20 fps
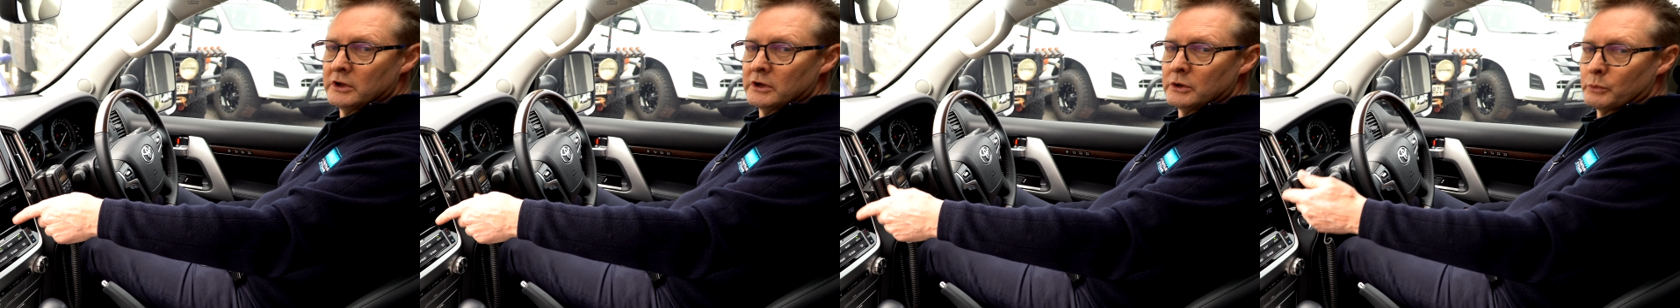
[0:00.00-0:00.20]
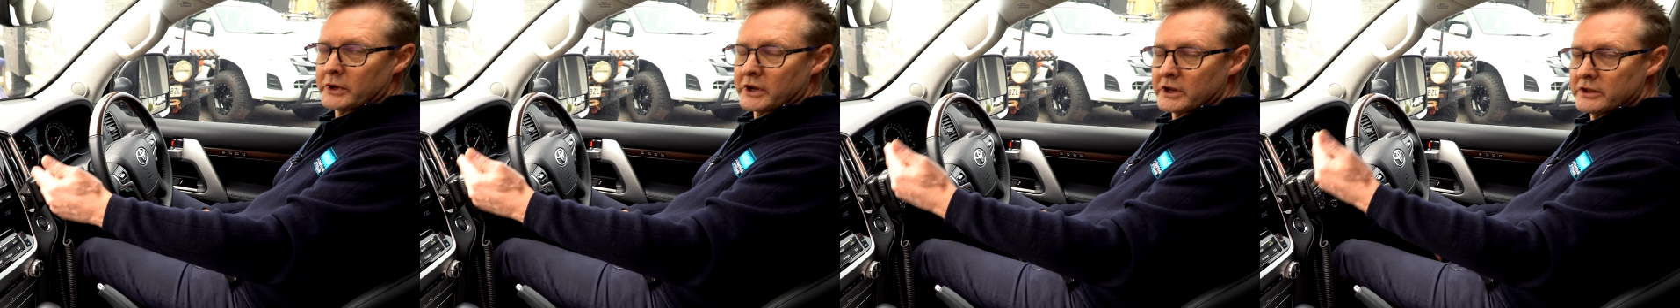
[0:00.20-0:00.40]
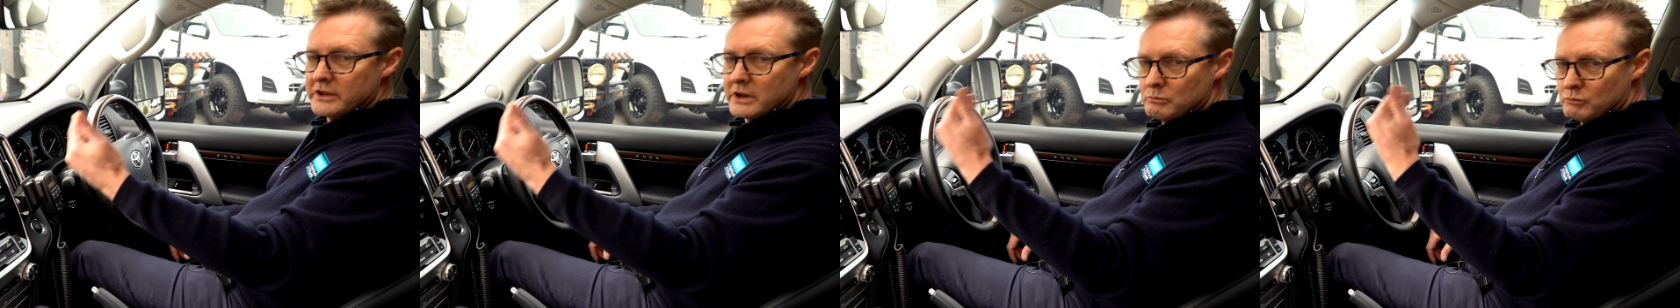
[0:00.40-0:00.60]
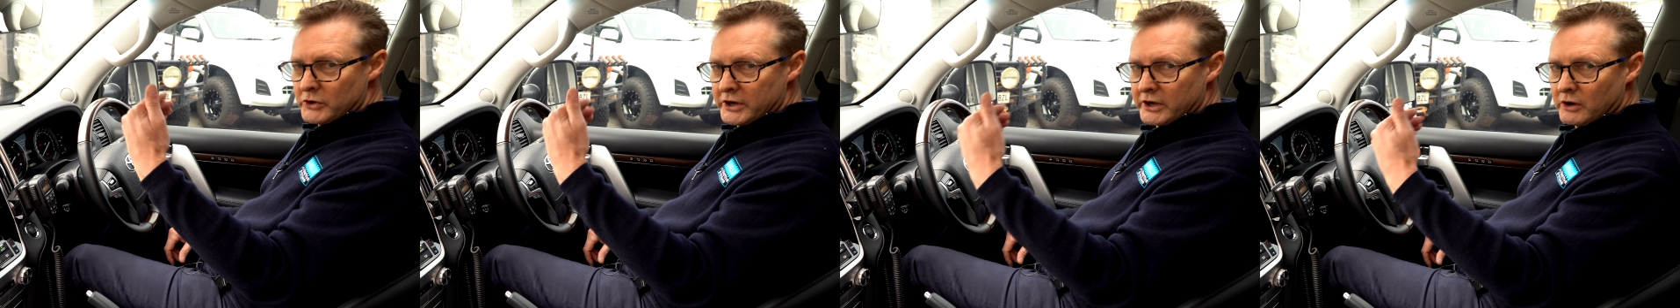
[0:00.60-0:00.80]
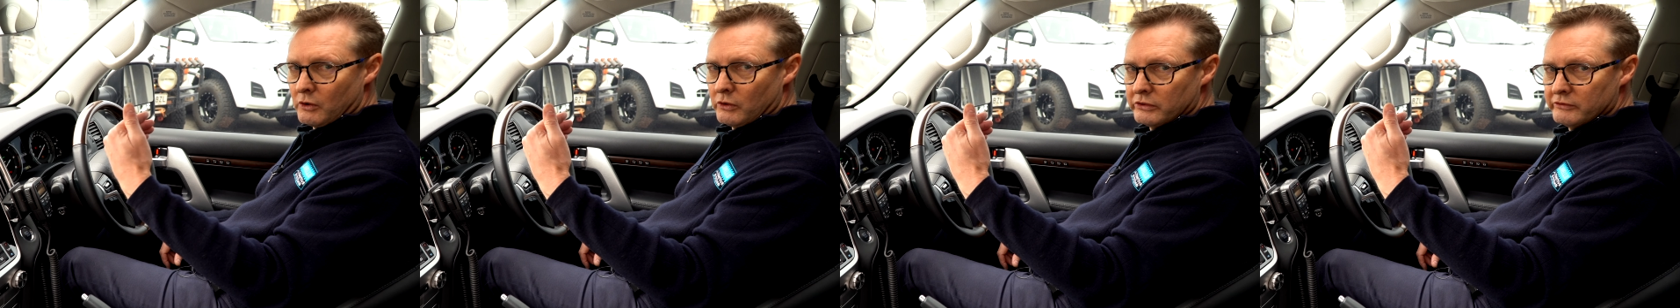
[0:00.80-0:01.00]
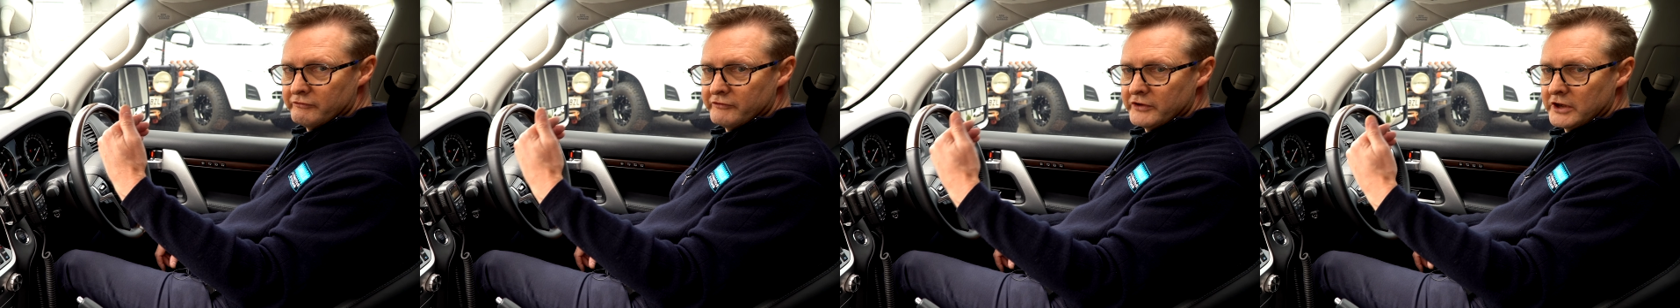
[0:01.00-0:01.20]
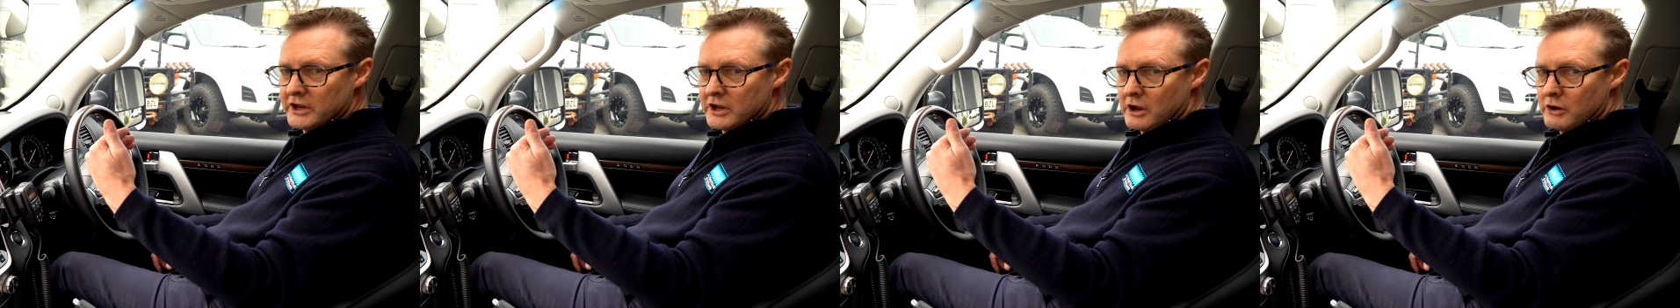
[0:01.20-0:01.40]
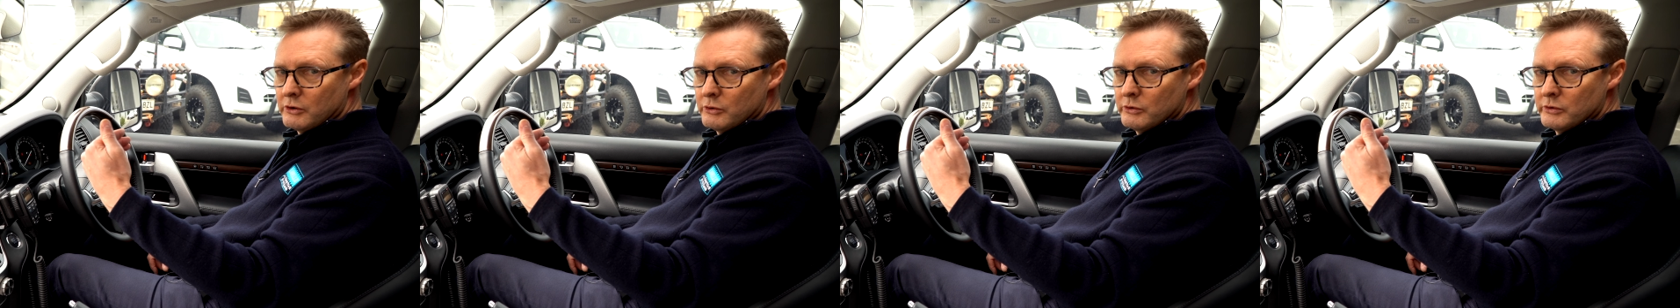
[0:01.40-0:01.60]
we can then bring on the
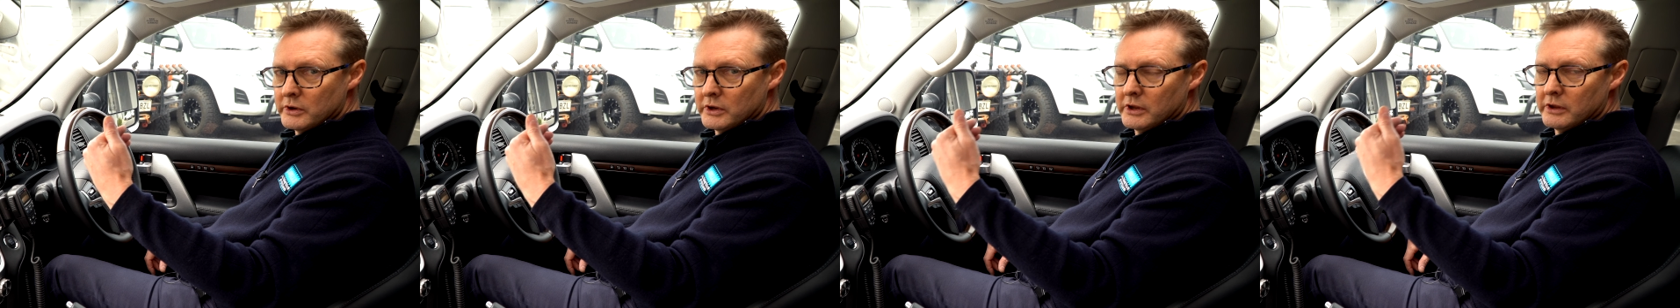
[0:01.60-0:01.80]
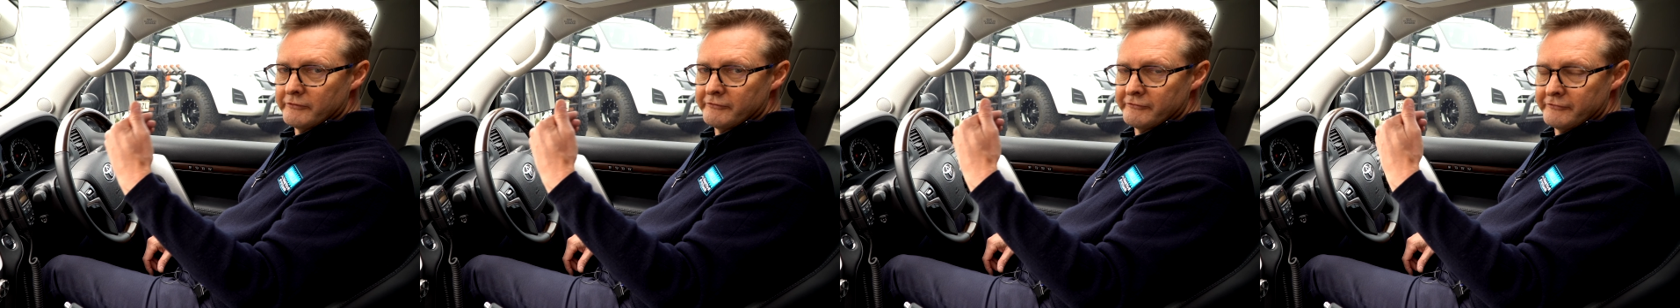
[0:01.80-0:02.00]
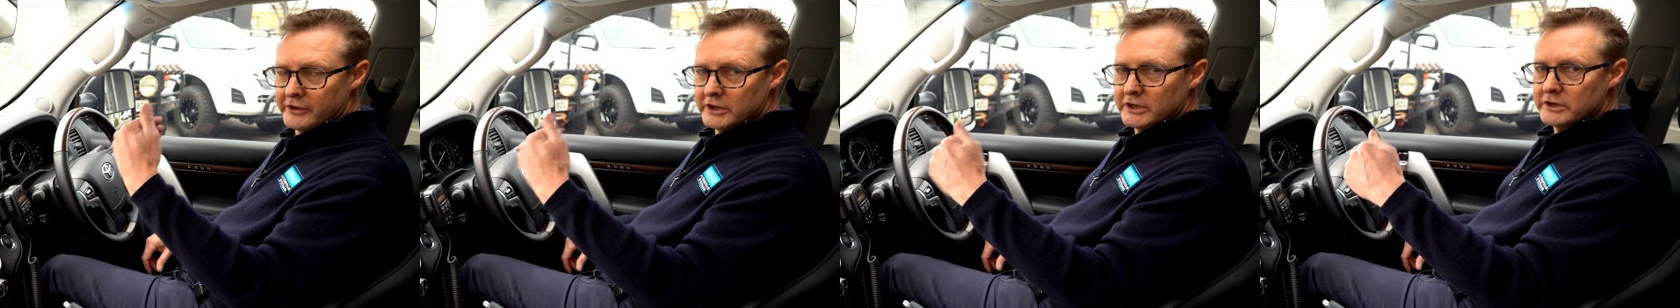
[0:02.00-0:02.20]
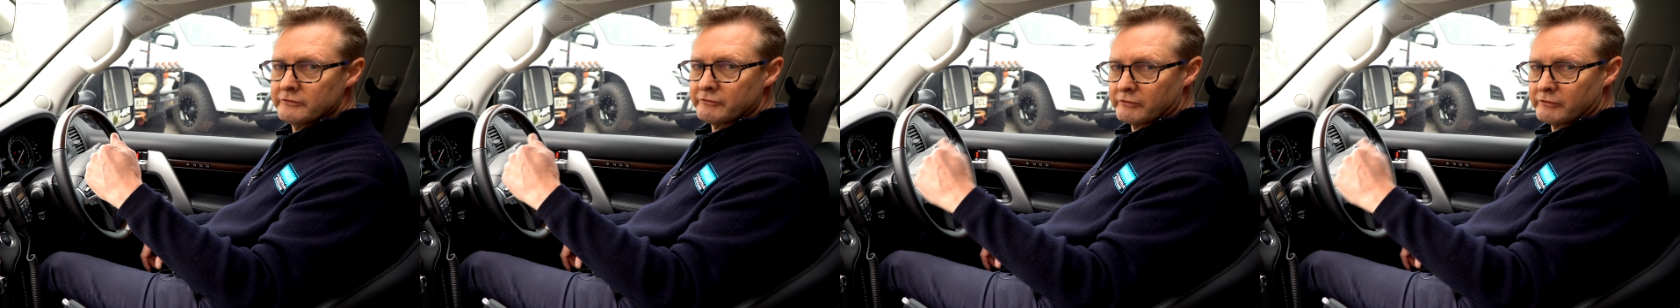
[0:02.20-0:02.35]
video feed